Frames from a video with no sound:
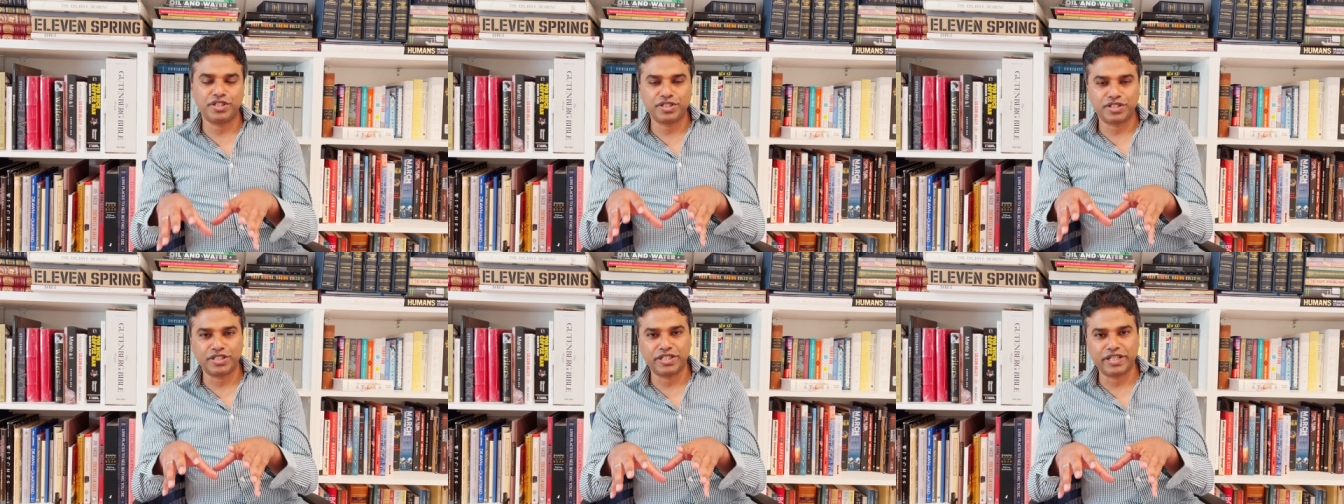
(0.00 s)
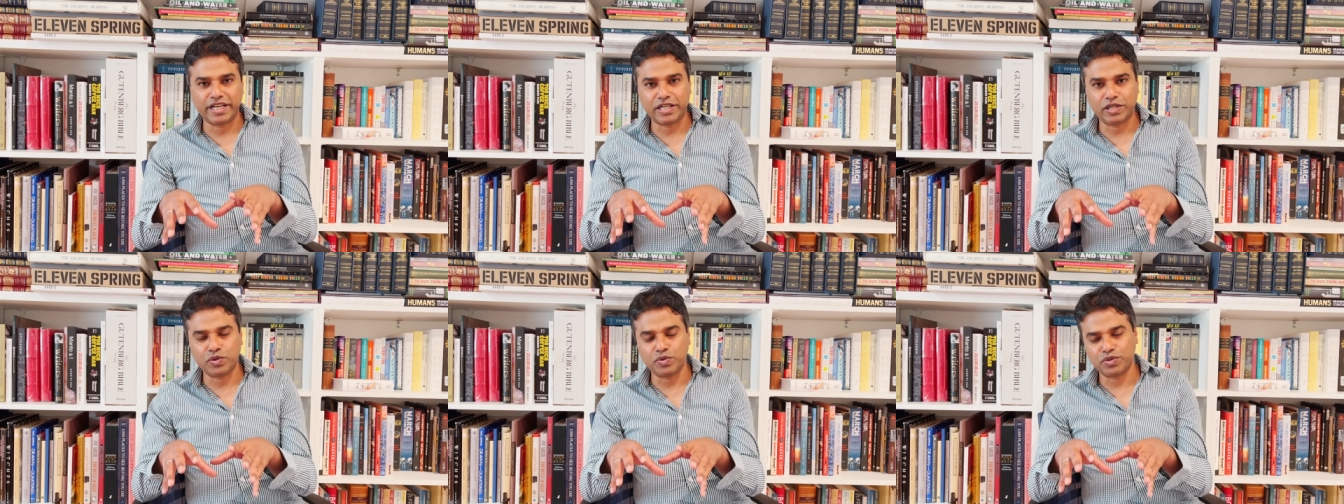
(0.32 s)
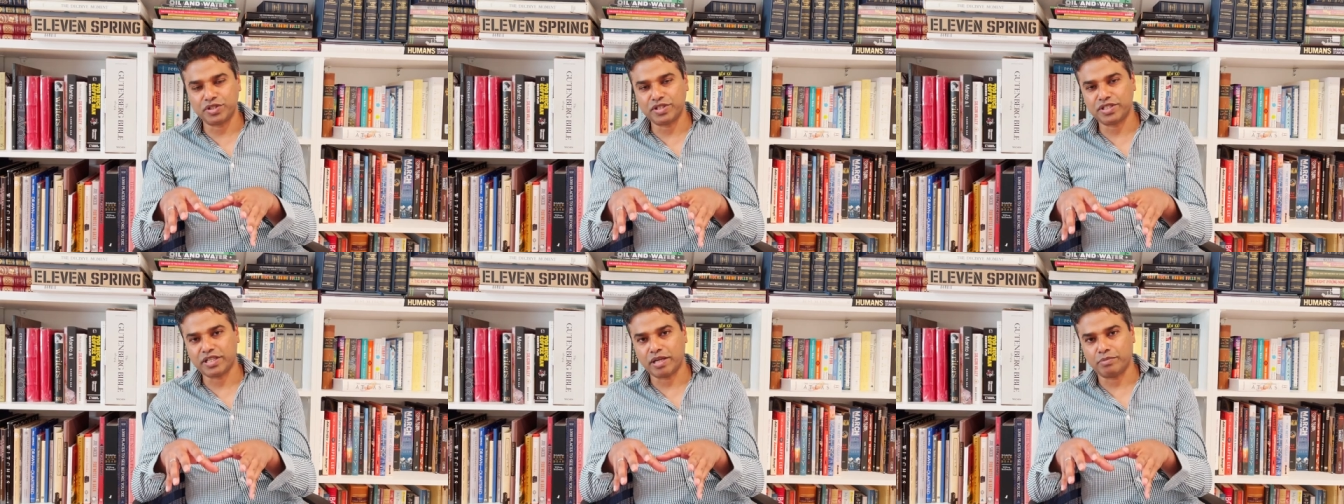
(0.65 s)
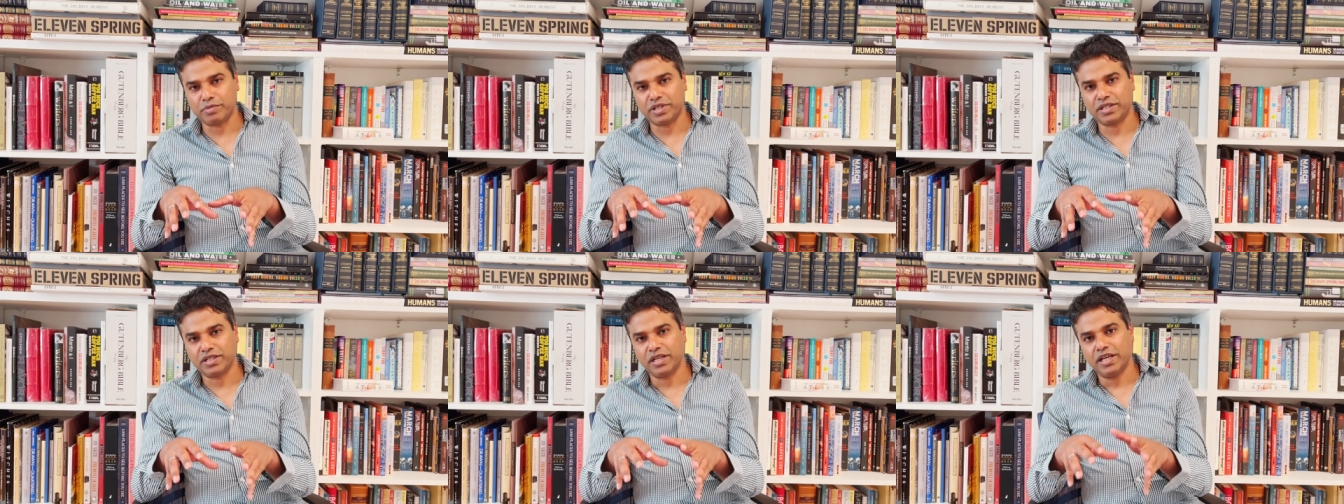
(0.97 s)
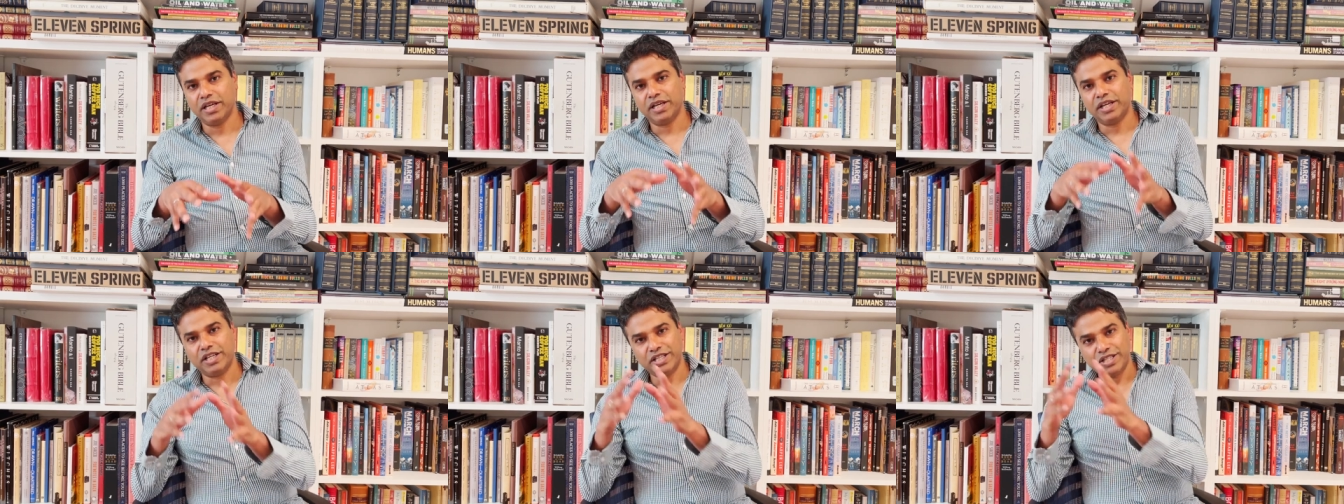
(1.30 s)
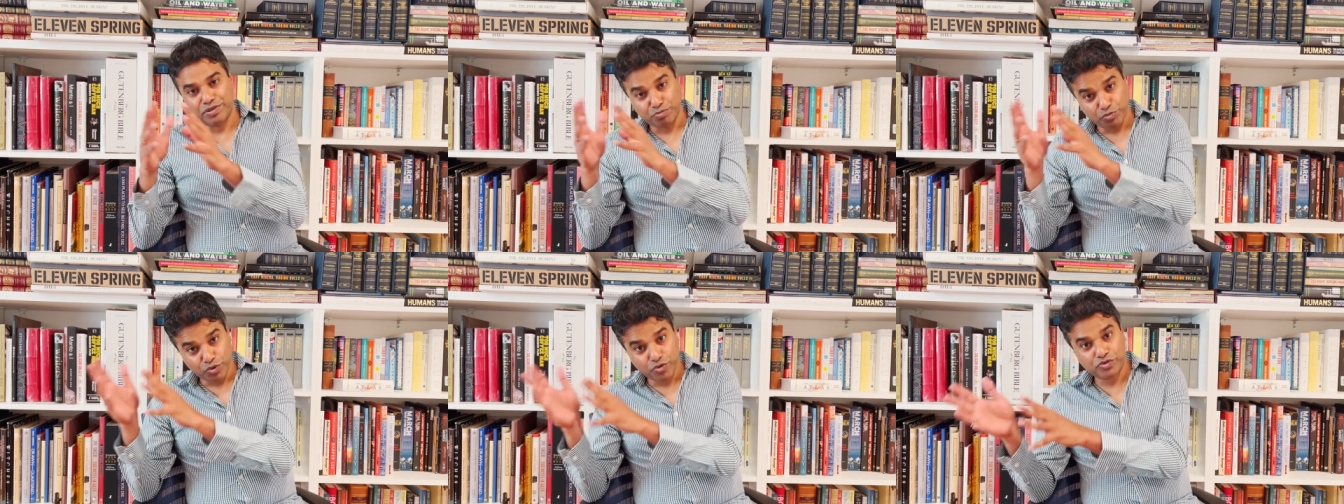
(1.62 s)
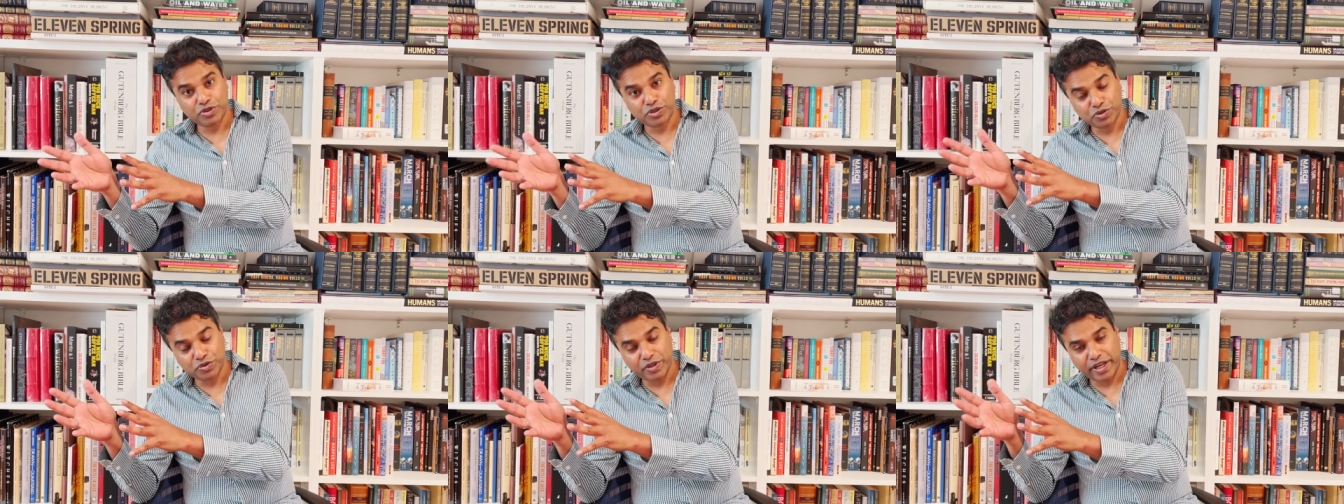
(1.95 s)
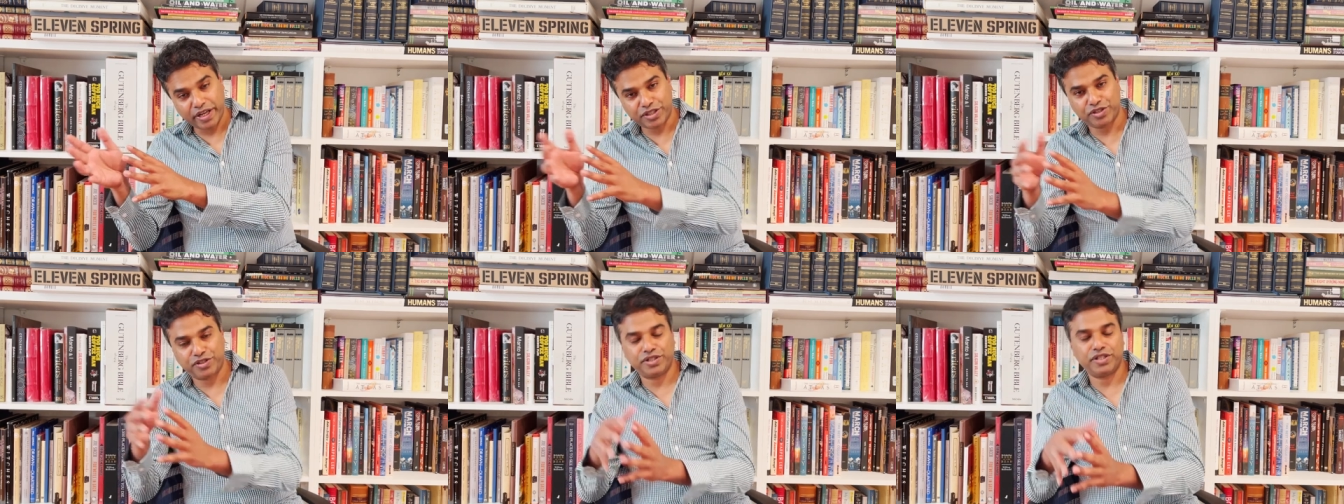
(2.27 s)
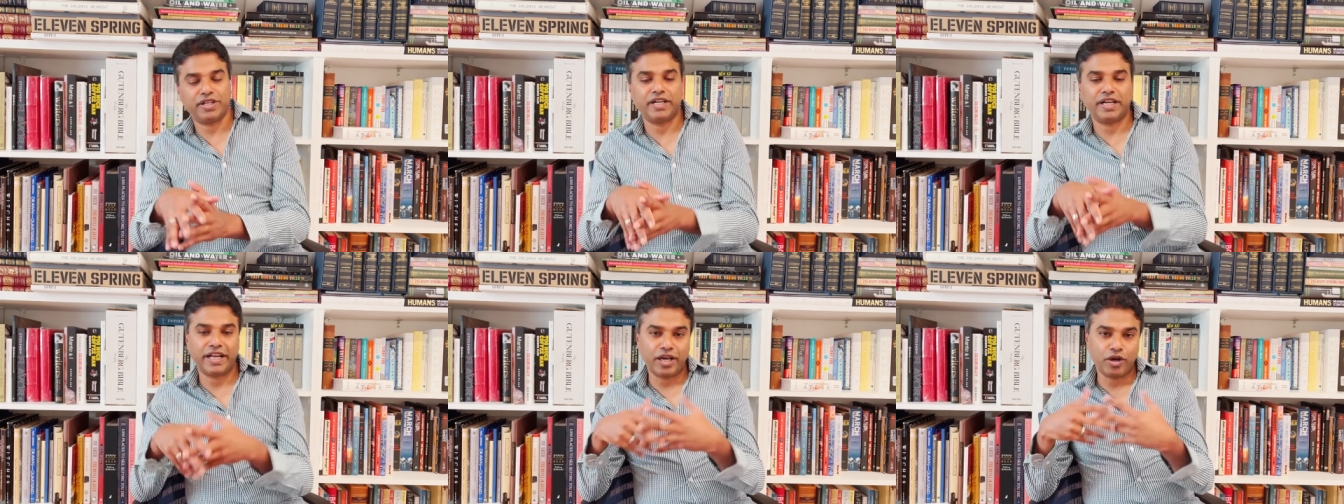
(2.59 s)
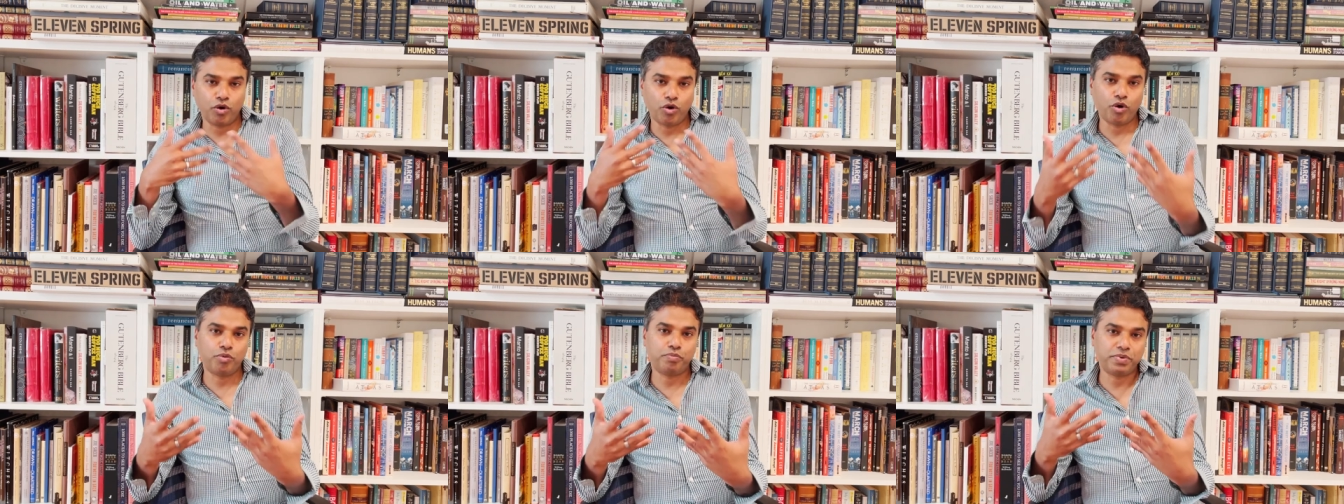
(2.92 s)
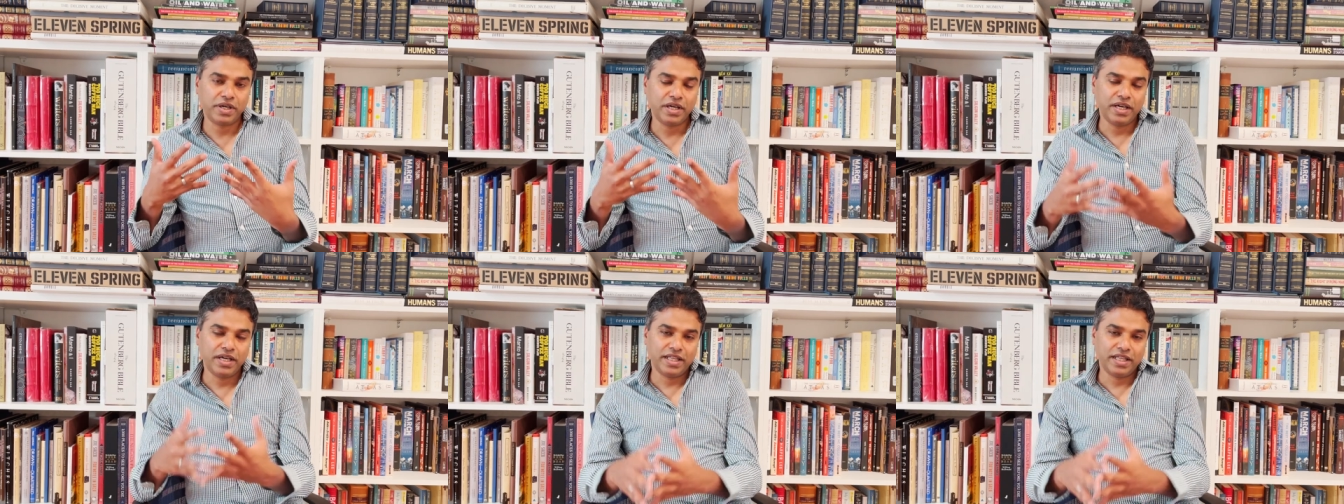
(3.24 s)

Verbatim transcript: year's India Inclusion Summit is moved to next year and I hope